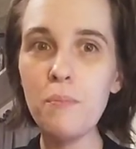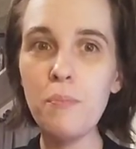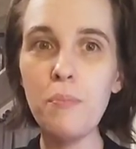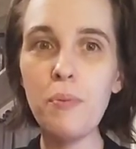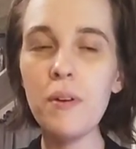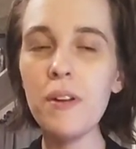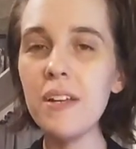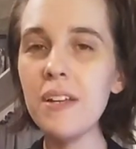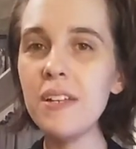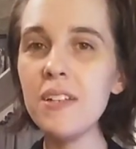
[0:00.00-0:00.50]

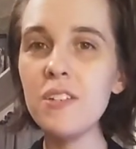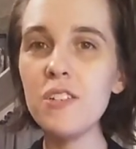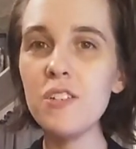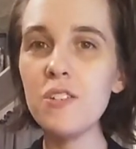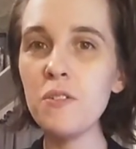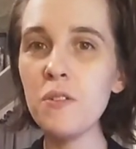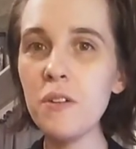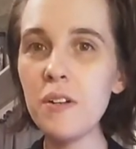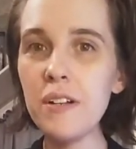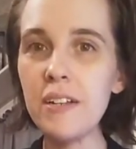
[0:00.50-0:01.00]

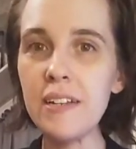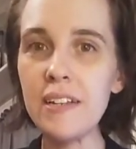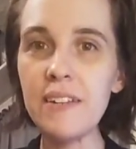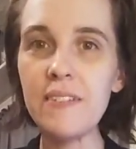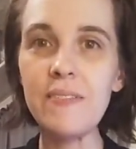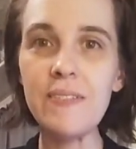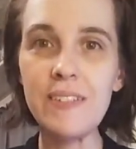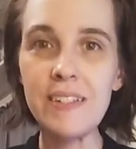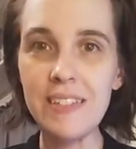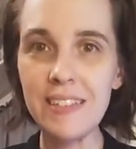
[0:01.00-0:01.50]
prehistoric
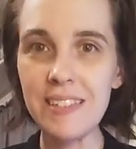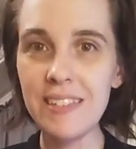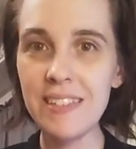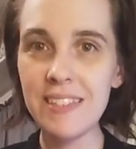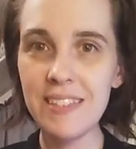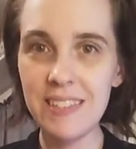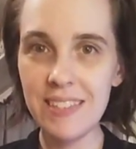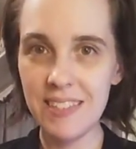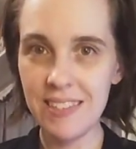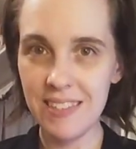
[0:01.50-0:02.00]

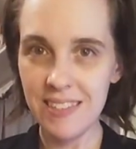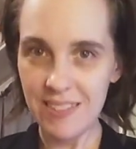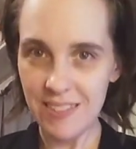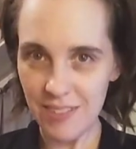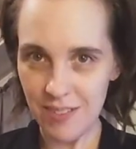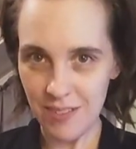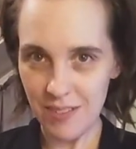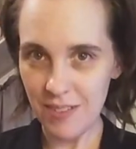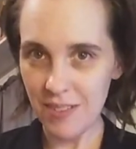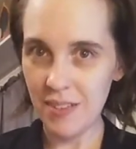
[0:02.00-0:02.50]
with
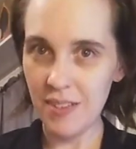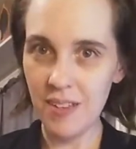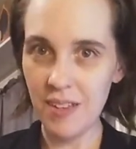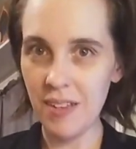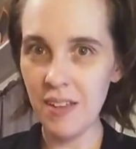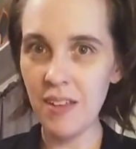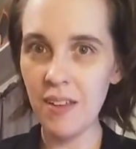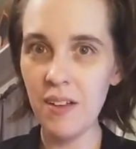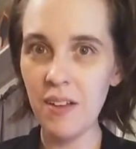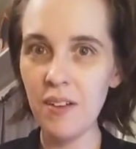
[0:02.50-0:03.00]

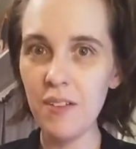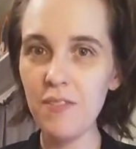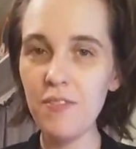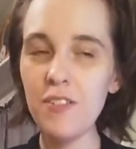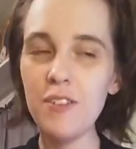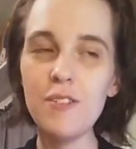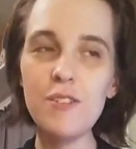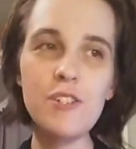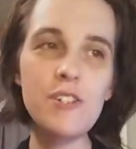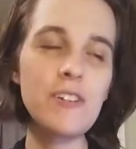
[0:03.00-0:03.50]

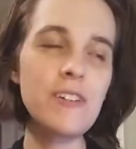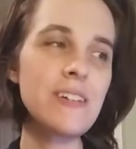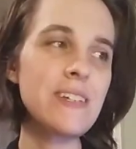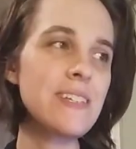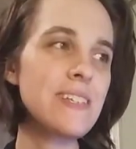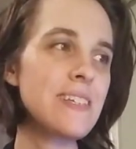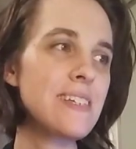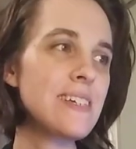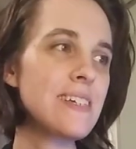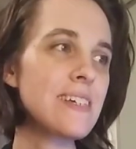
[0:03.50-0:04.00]

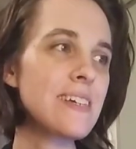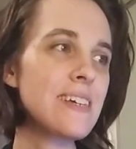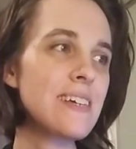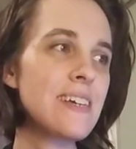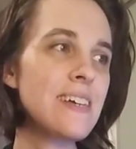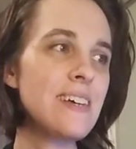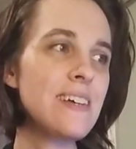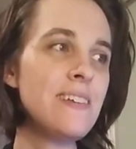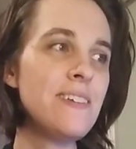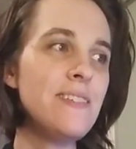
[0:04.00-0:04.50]
futuristic,
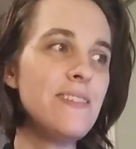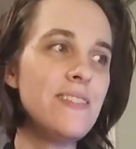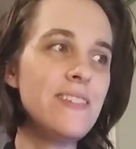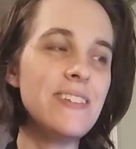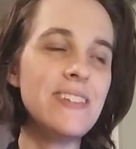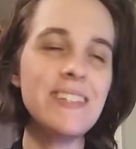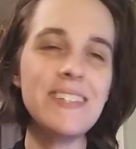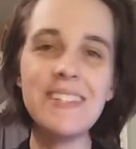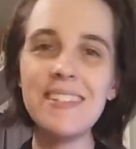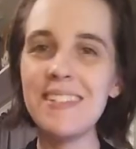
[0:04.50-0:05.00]
and it
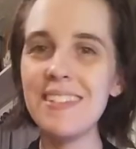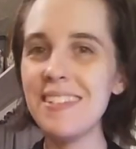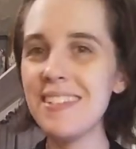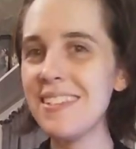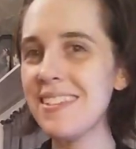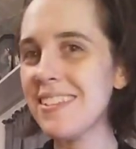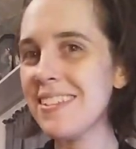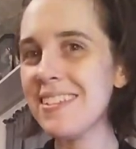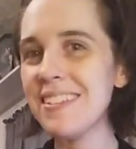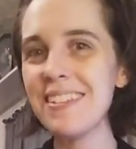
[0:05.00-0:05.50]
was
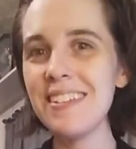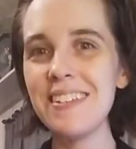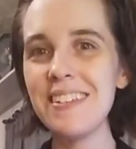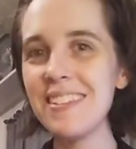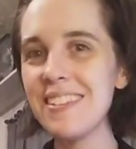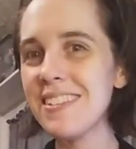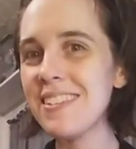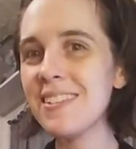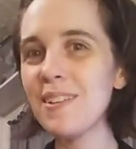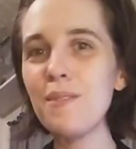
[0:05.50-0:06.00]

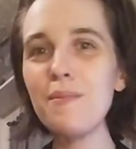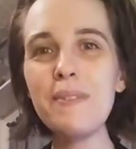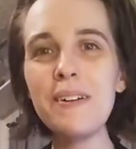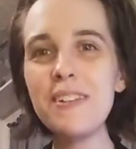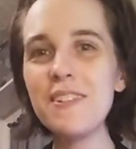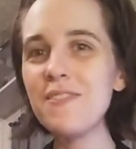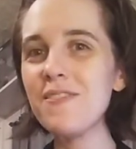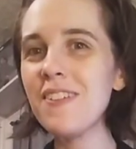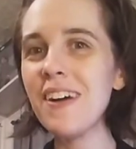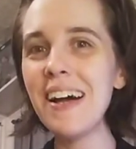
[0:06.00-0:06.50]
so
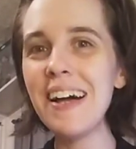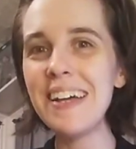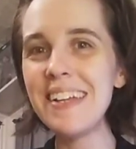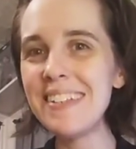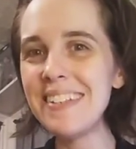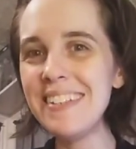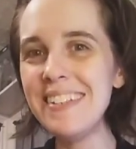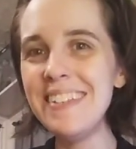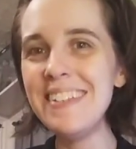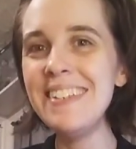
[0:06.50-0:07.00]
much
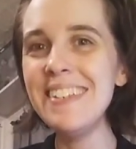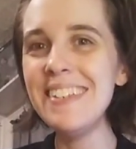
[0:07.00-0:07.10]
fun.